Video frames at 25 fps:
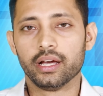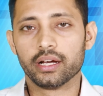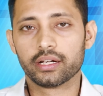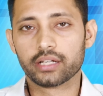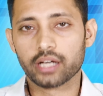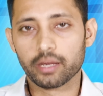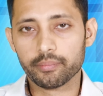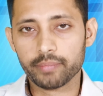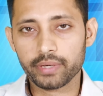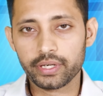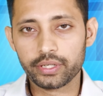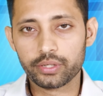
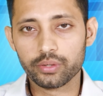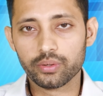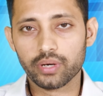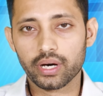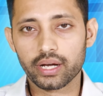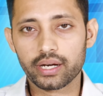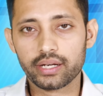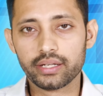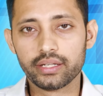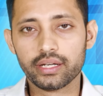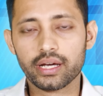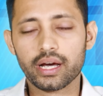Coming to
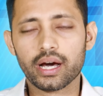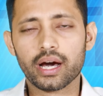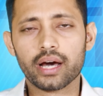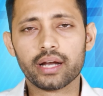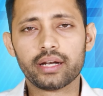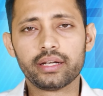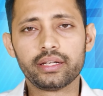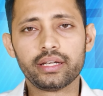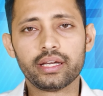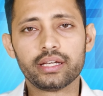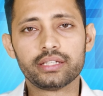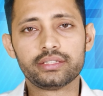hernia,
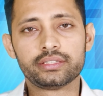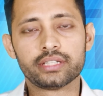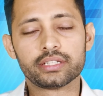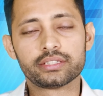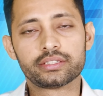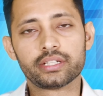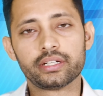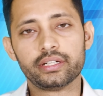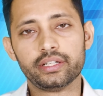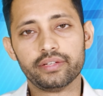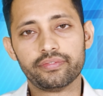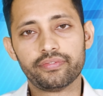hernia is
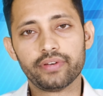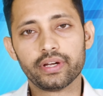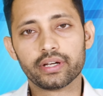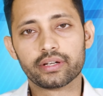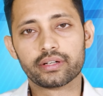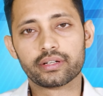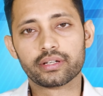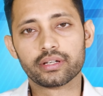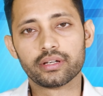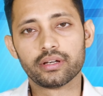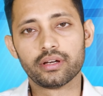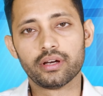just a
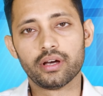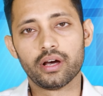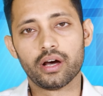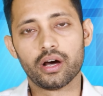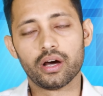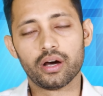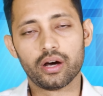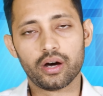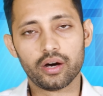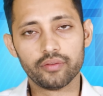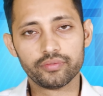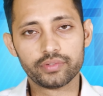defect
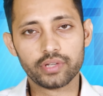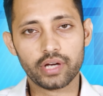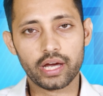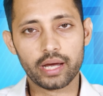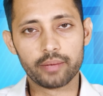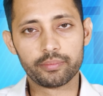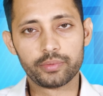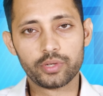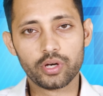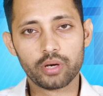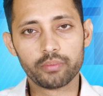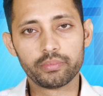of the
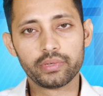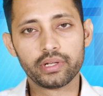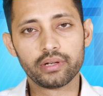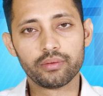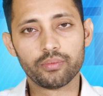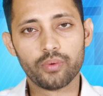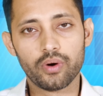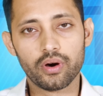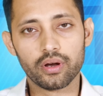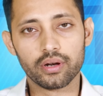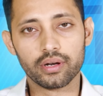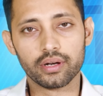abdominal
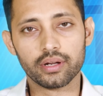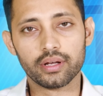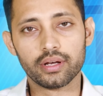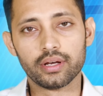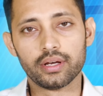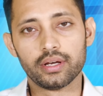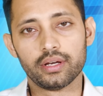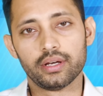wall